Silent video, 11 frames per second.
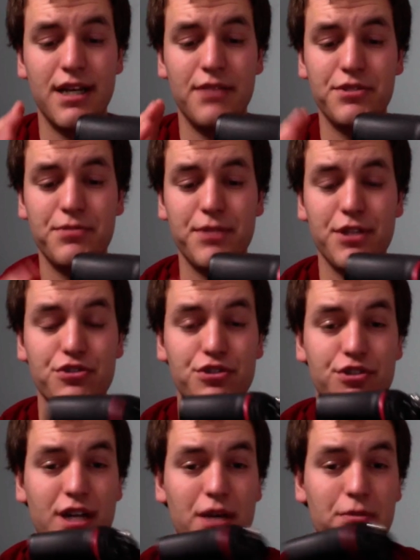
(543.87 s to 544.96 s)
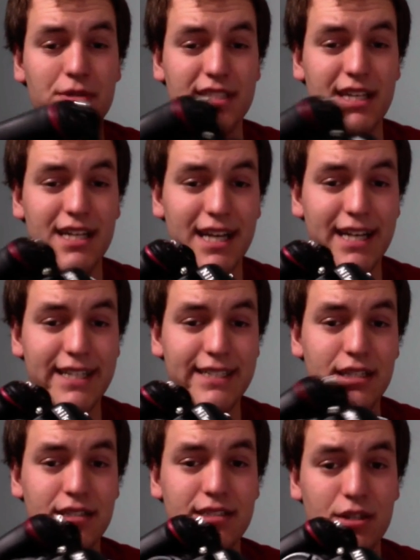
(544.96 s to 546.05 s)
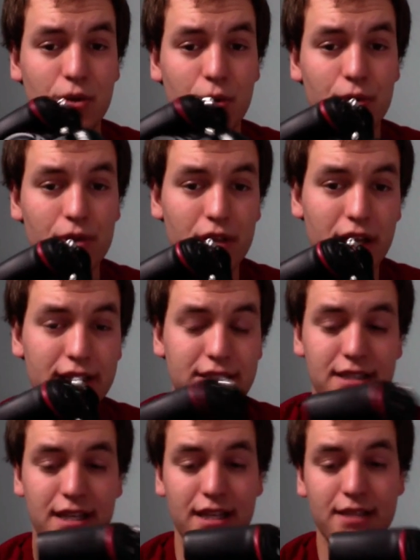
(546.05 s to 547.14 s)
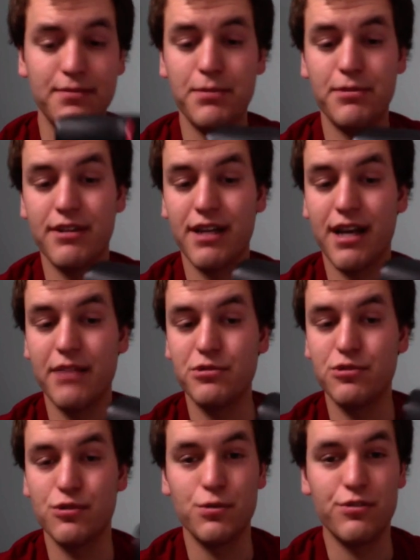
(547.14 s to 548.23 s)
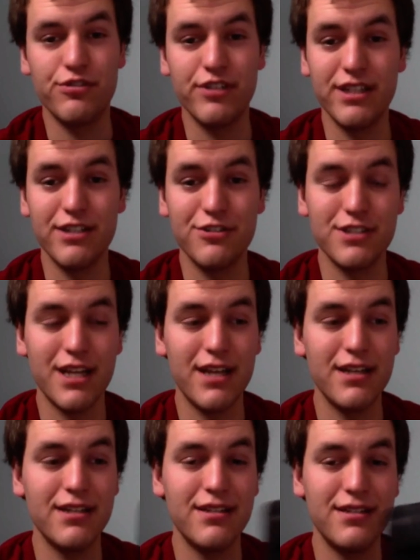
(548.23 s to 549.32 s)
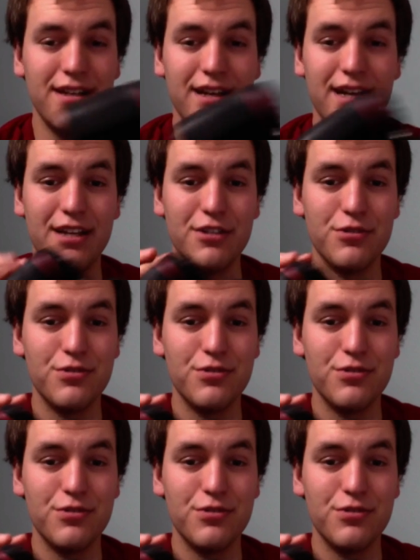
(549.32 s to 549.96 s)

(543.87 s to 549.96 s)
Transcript: to make sure I wasn't getting any dust and oil on it. And the people at the camera store were really understanding, and